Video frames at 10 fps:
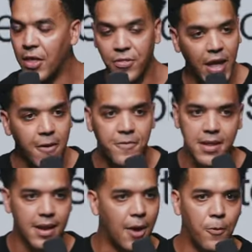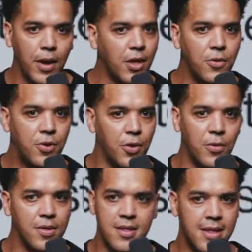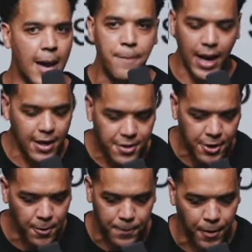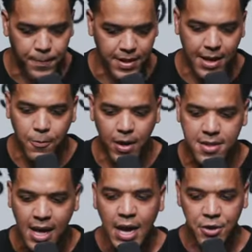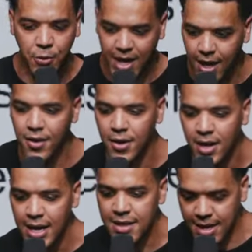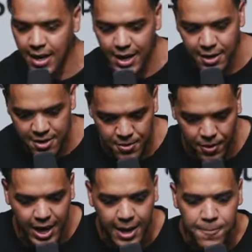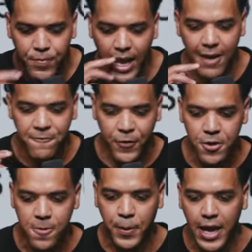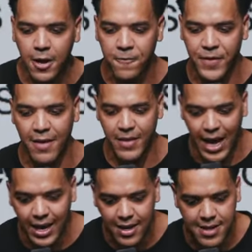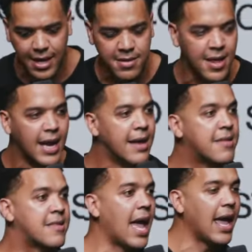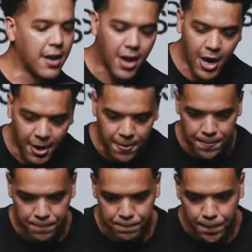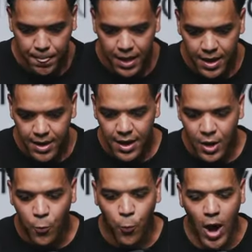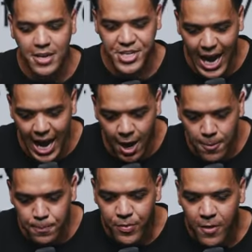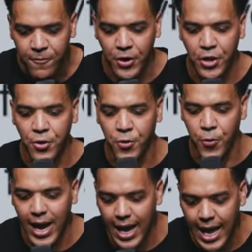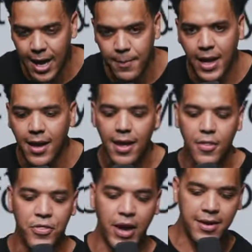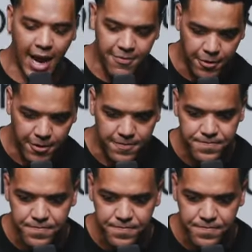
The thief does not want you to step into your purpose. He wants to kill, steal, and destroy it. In 1 Peter 5 8, it says, Stay alert. Watch out for your great enemy, the devil.